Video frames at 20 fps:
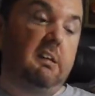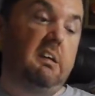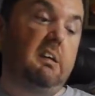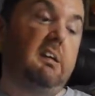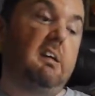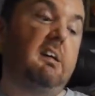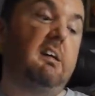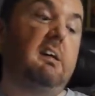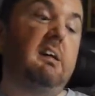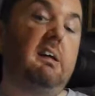
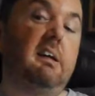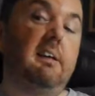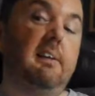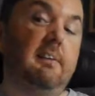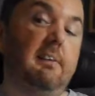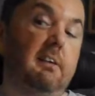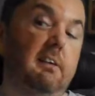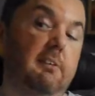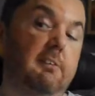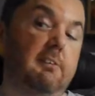Okay,
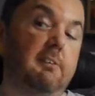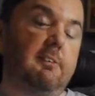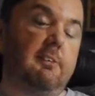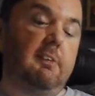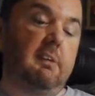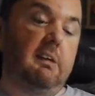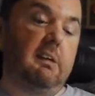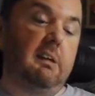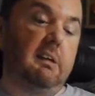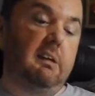this
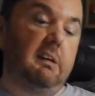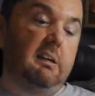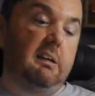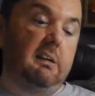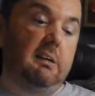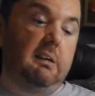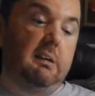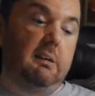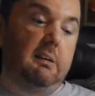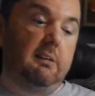
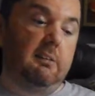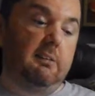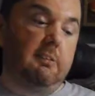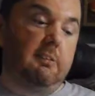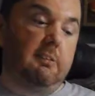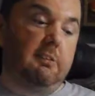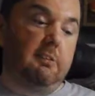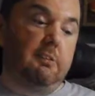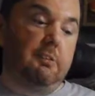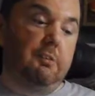
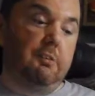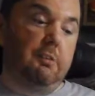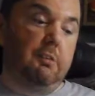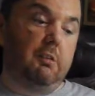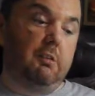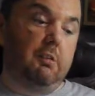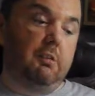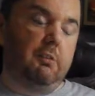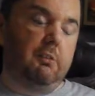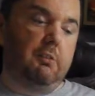is
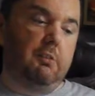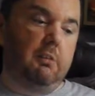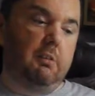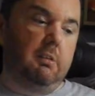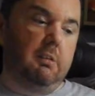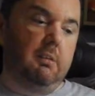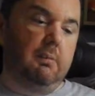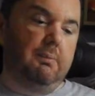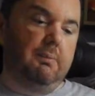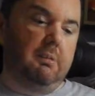not
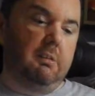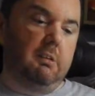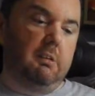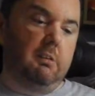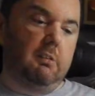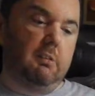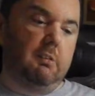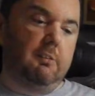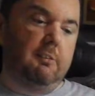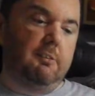on the
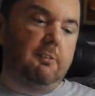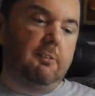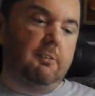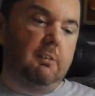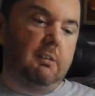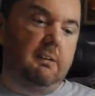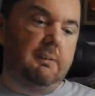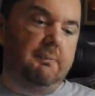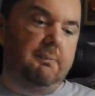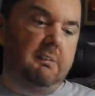box, not
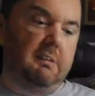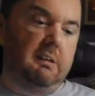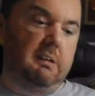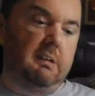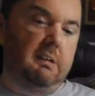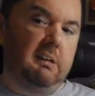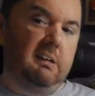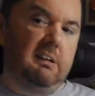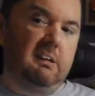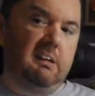in the bag.
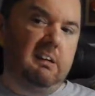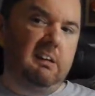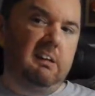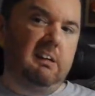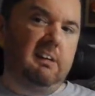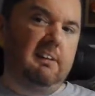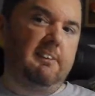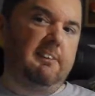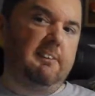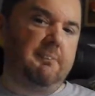
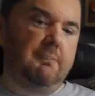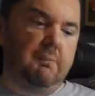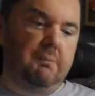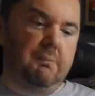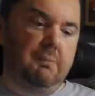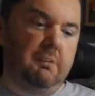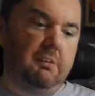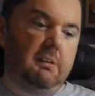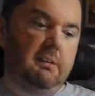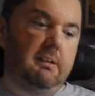Let's have one
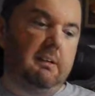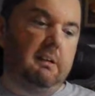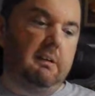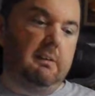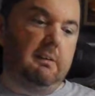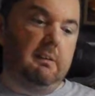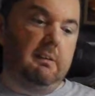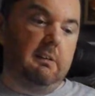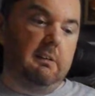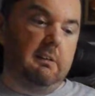more look at that
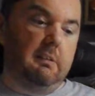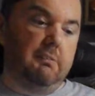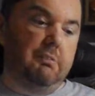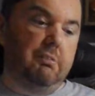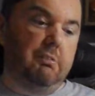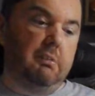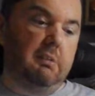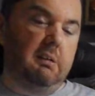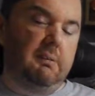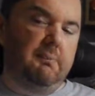cover
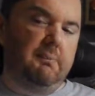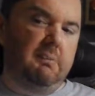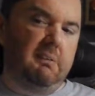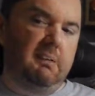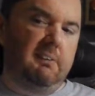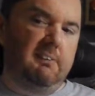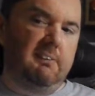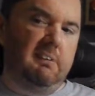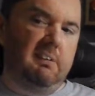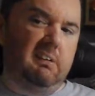again,
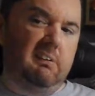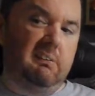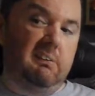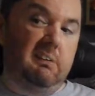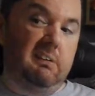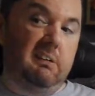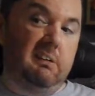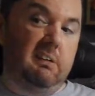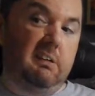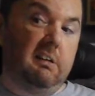please.
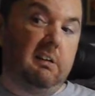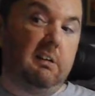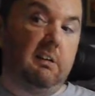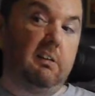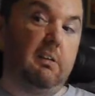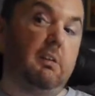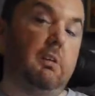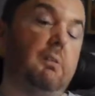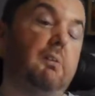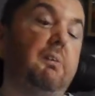
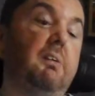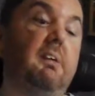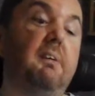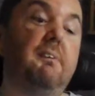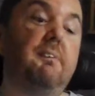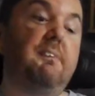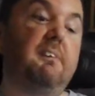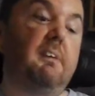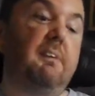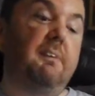Oh yeah,
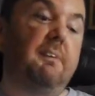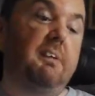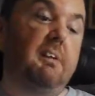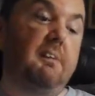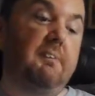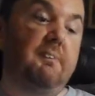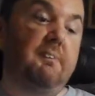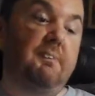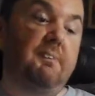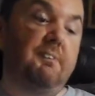found
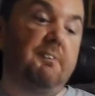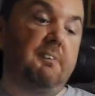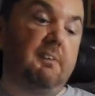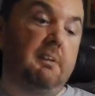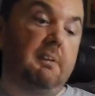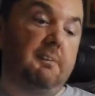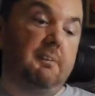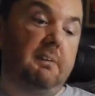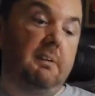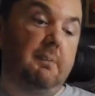
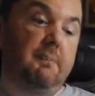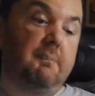it.